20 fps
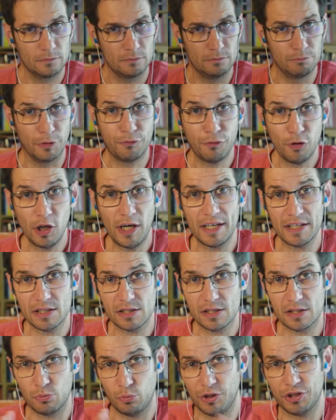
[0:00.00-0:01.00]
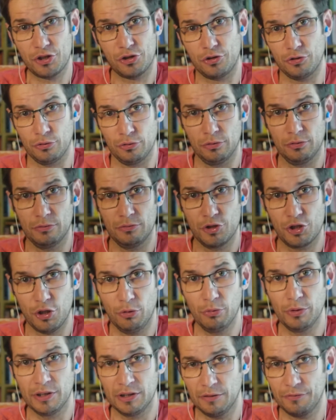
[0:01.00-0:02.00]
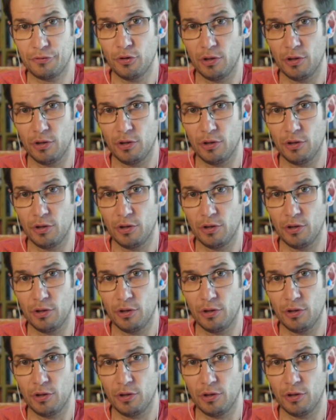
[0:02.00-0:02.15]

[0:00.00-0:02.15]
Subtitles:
Before I switch to showing a few